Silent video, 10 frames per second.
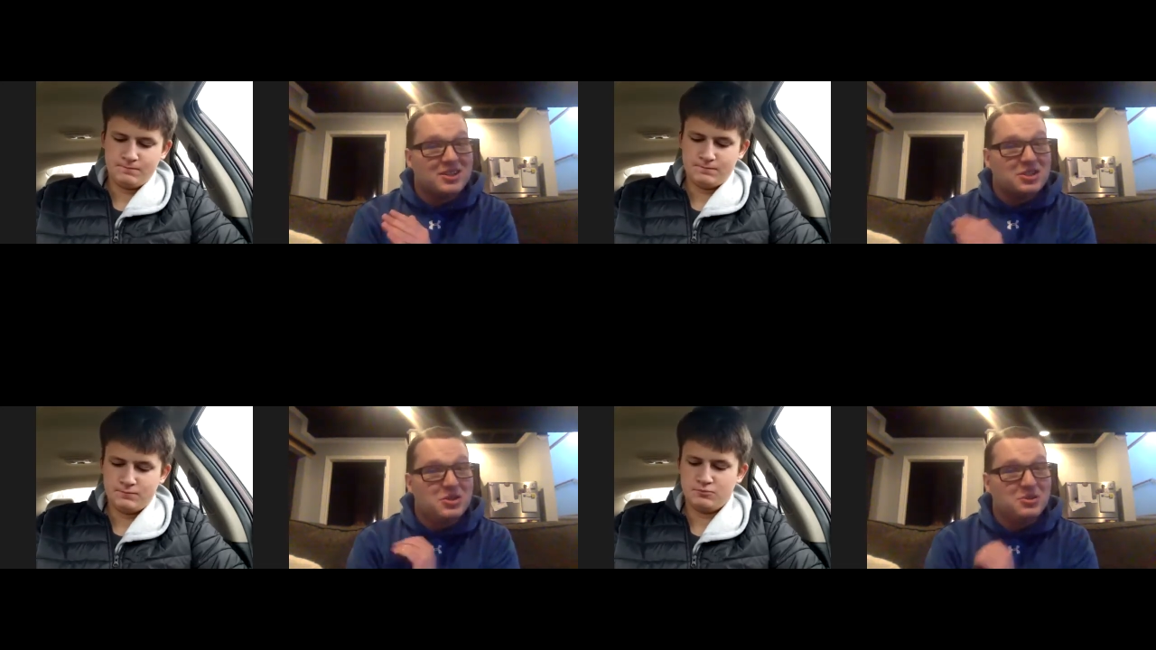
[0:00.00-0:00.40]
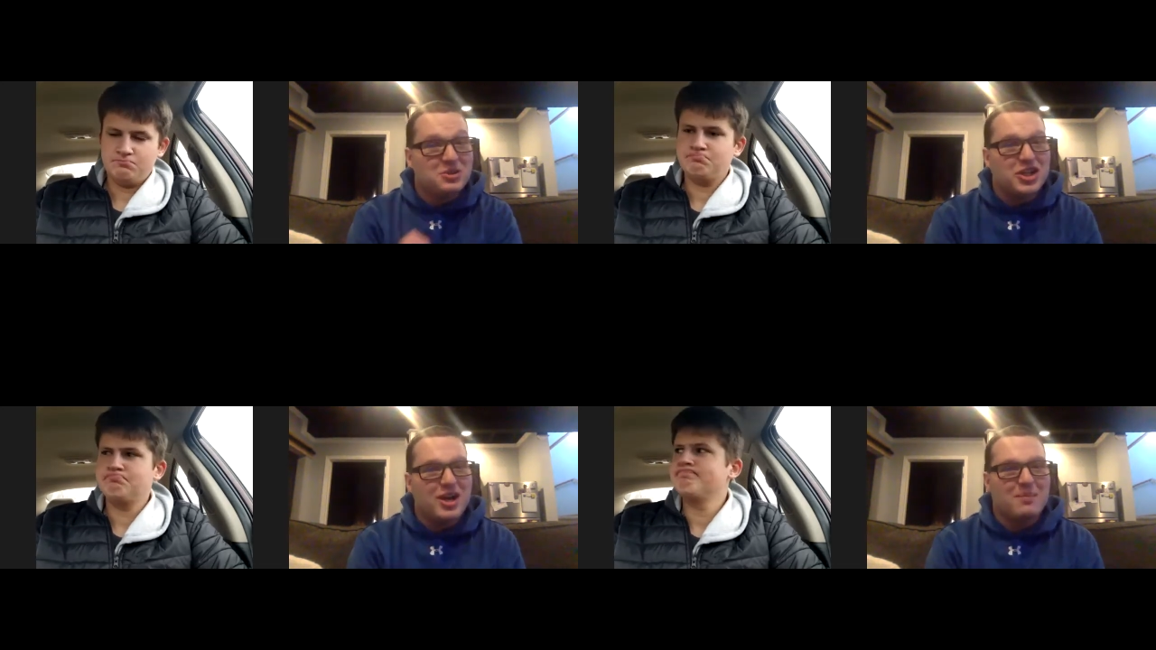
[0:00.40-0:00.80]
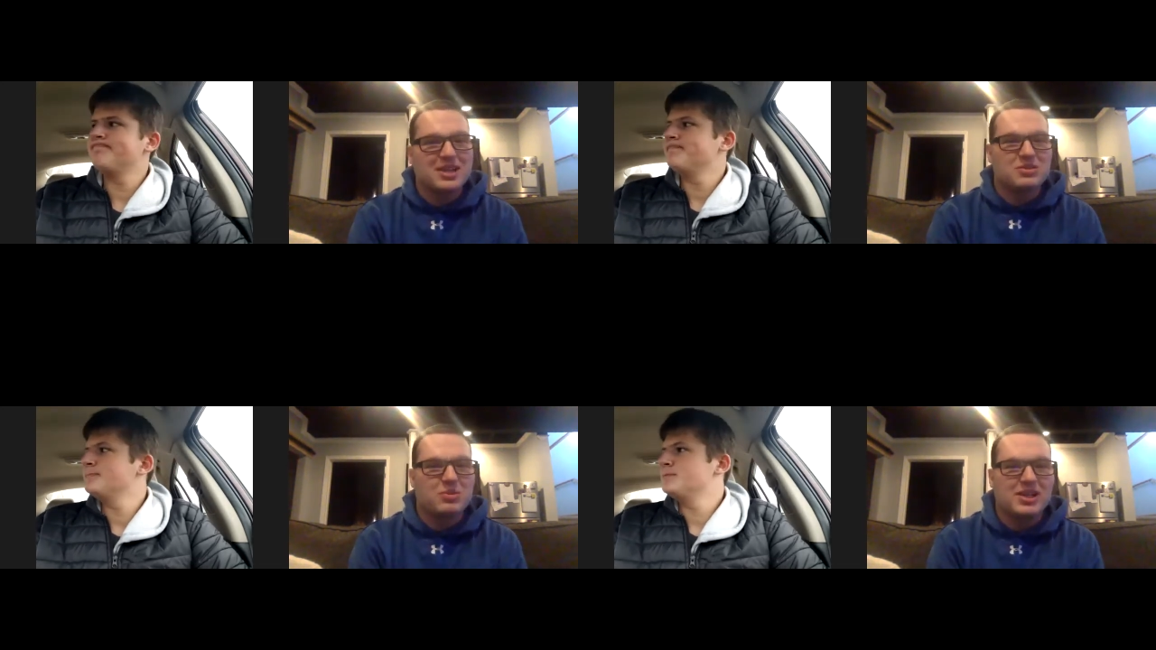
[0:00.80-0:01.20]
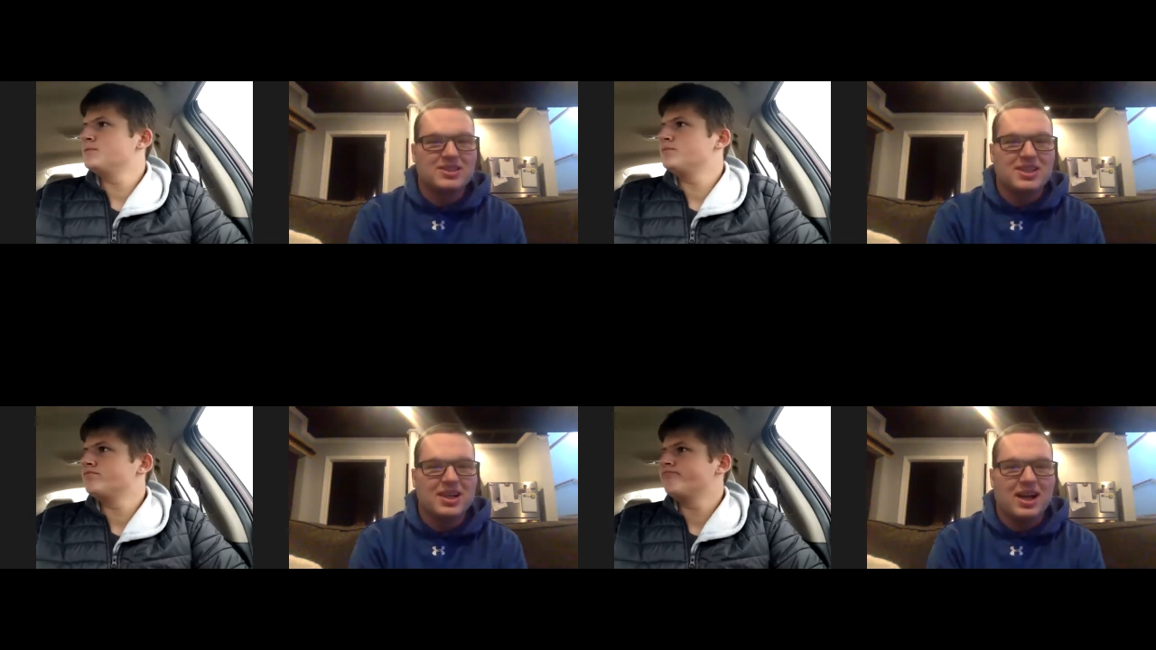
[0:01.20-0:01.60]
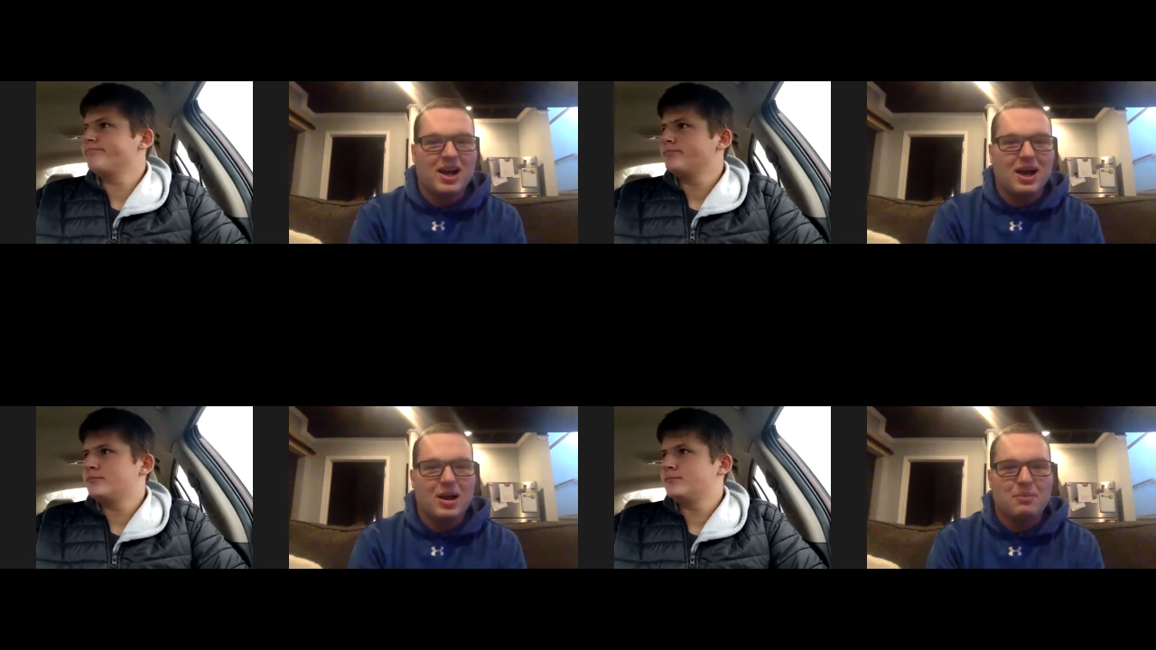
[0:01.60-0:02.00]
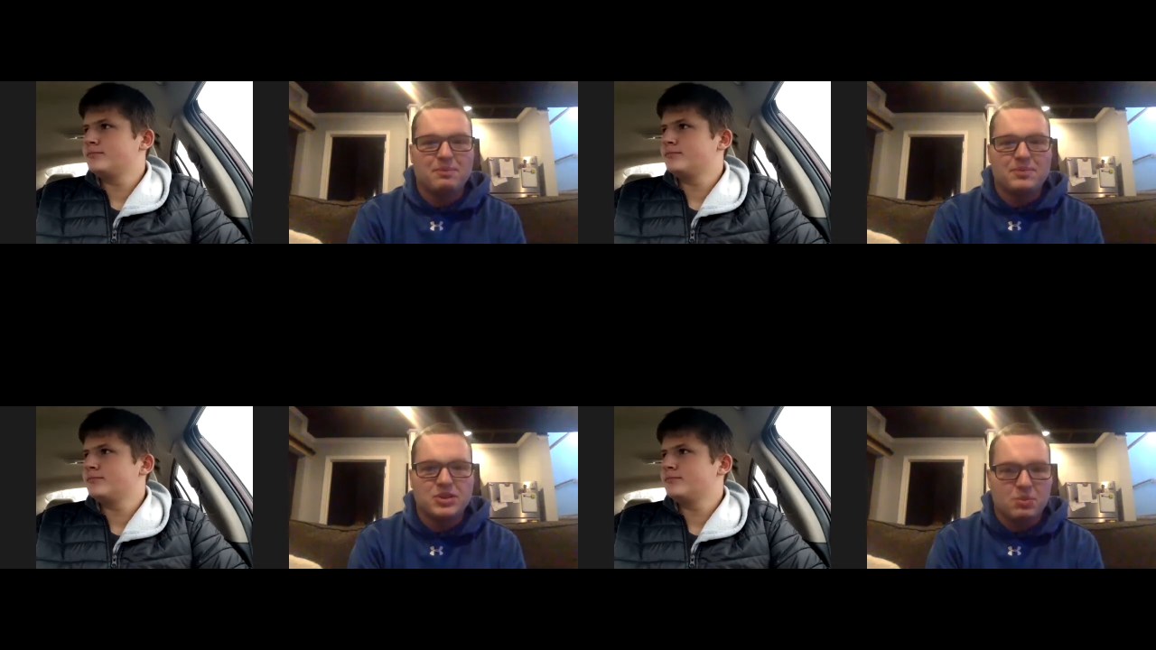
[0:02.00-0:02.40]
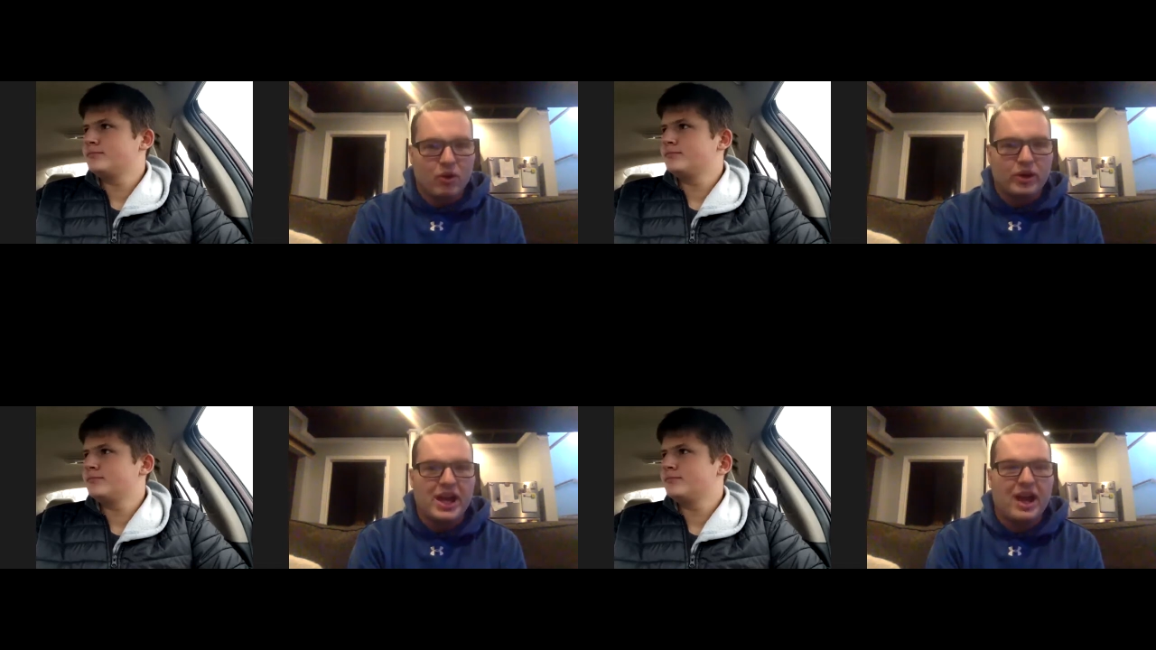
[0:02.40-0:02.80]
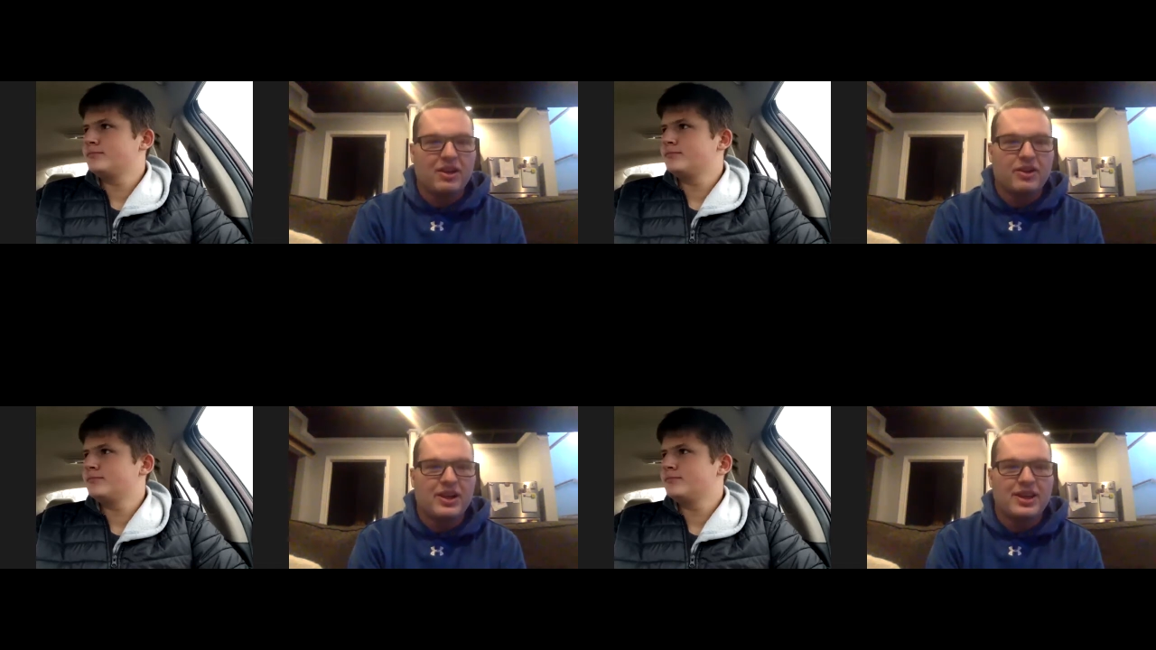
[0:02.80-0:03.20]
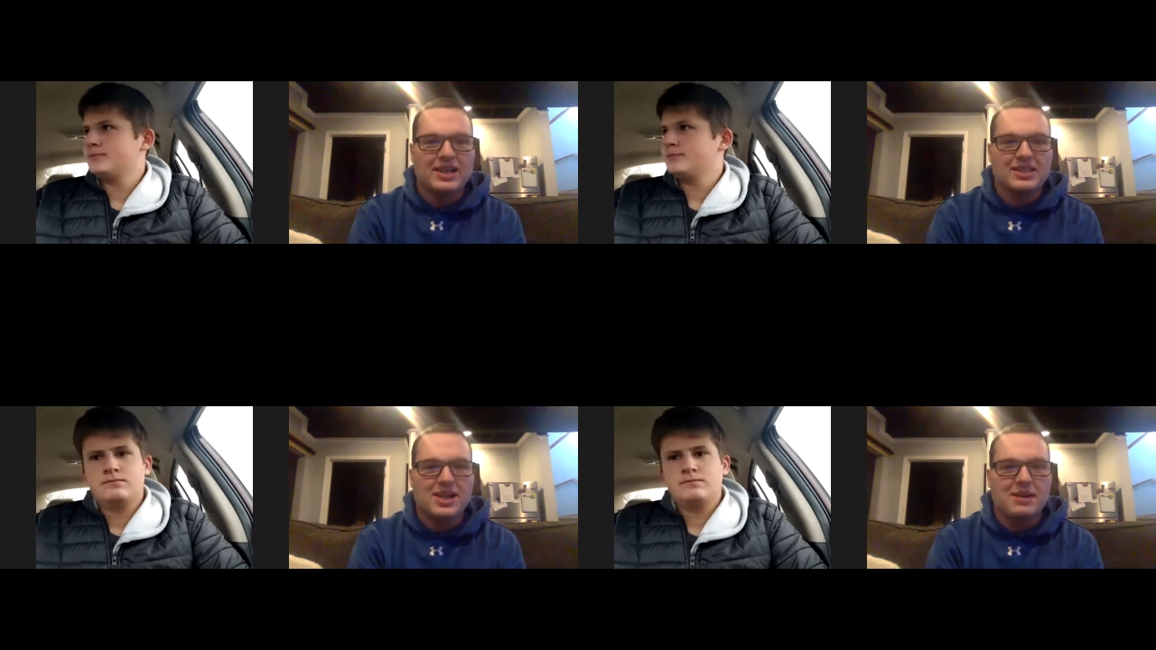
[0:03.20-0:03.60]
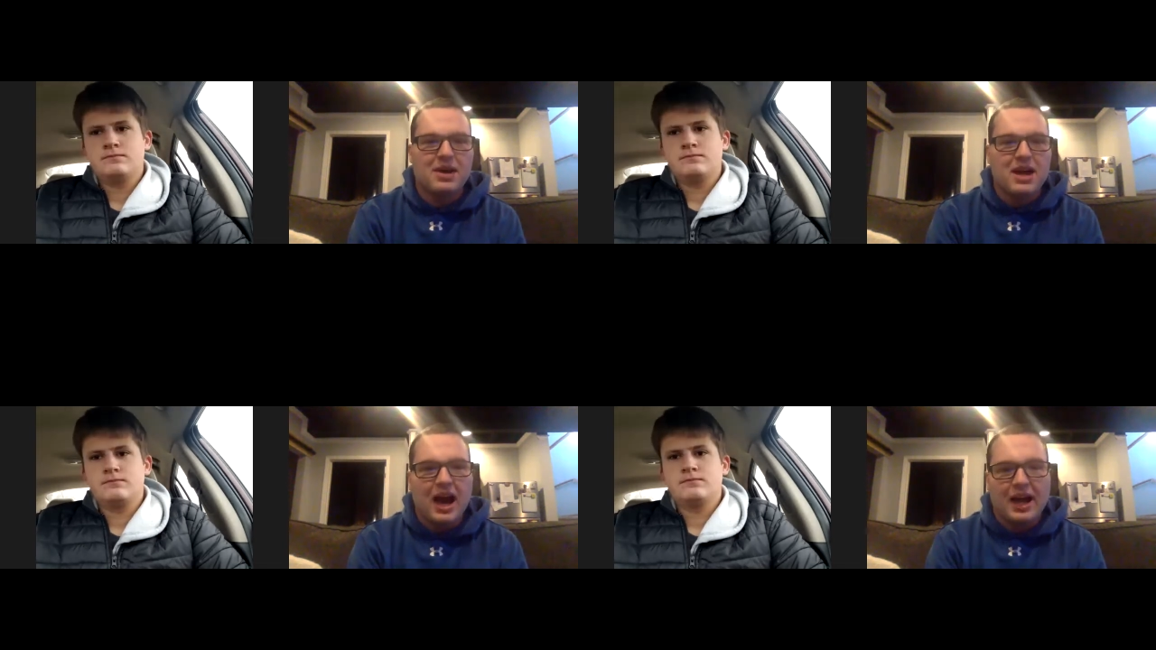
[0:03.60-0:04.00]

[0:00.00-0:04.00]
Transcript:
Speaker 1: to GMS Racing um, to Maury Gallagher and that team.